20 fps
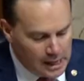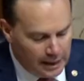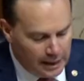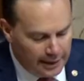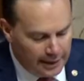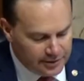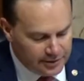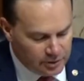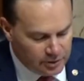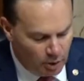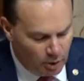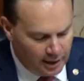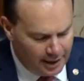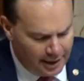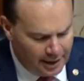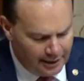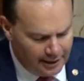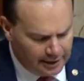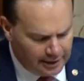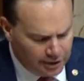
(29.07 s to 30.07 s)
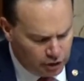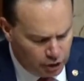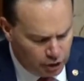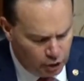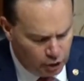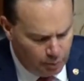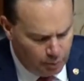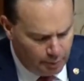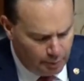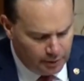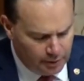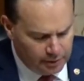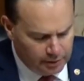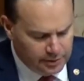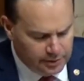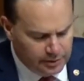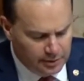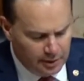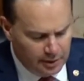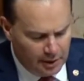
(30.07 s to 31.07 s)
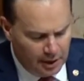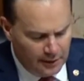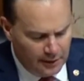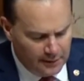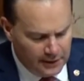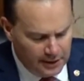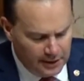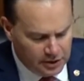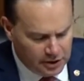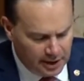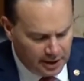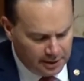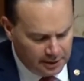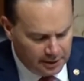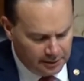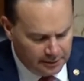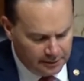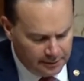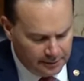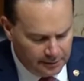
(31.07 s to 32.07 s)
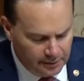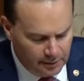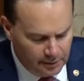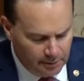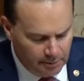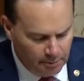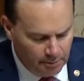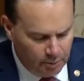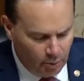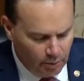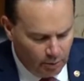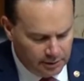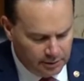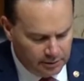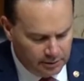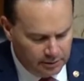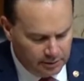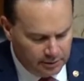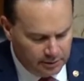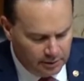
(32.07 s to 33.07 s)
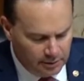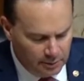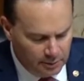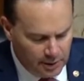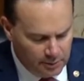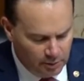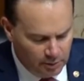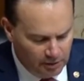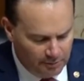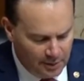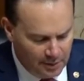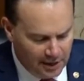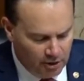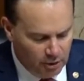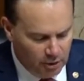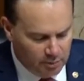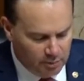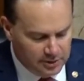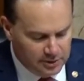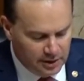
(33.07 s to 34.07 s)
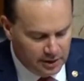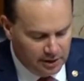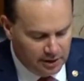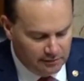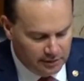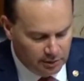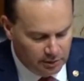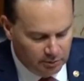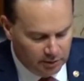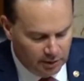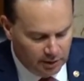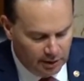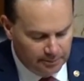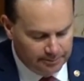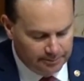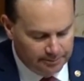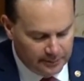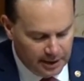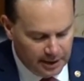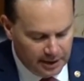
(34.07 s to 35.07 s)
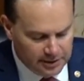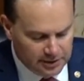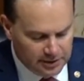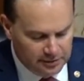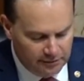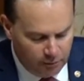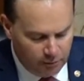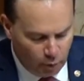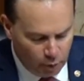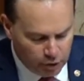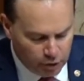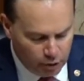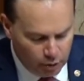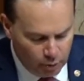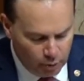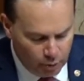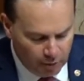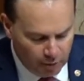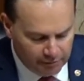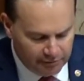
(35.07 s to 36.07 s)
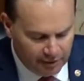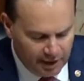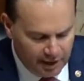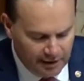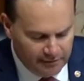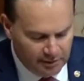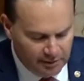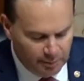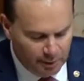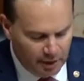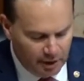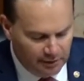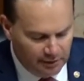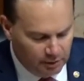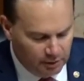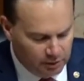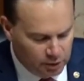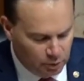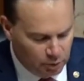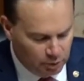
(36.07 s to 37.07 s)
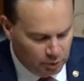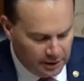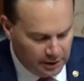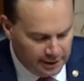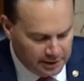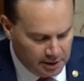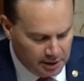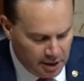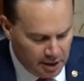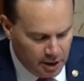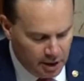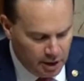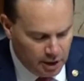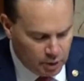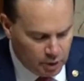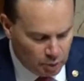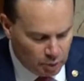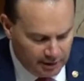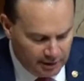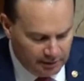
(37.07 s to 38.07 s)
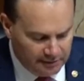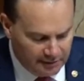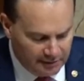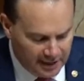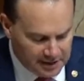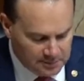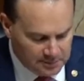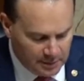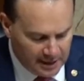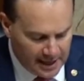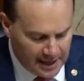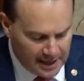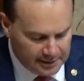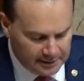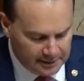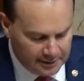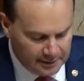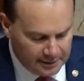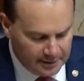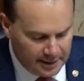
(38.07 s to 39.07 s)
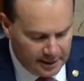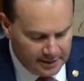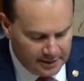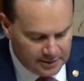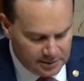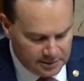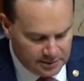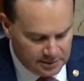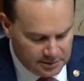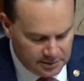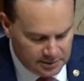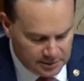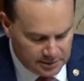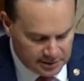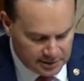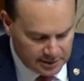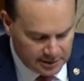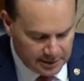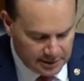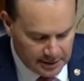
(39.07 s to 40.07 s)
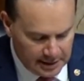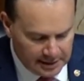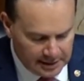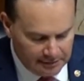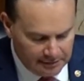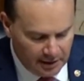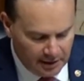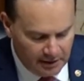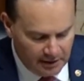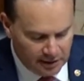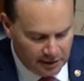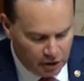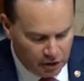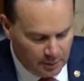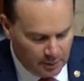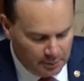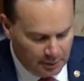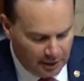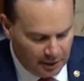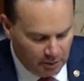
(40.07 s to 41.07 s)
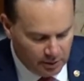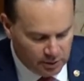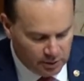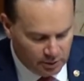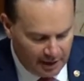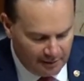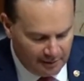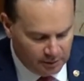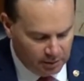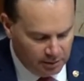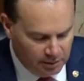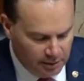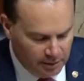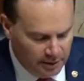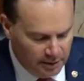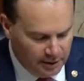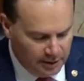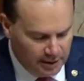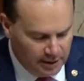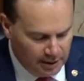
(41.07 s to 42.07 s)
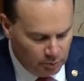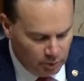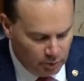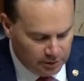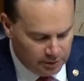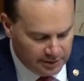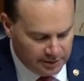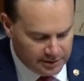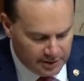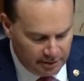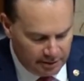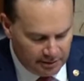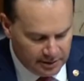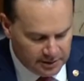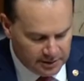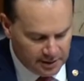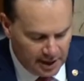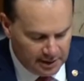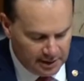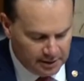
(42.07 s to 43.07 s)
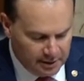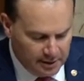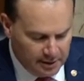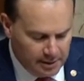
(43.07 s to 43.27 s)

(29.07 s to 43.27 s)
I also want to highlight two bills on the agenda that are important to the people of my home state of Utah. S. 4215, the Bonneville Shoreline Trail Advancement Act, and S. 1695, the Human-Powered Travel in Wilderness Areas Act.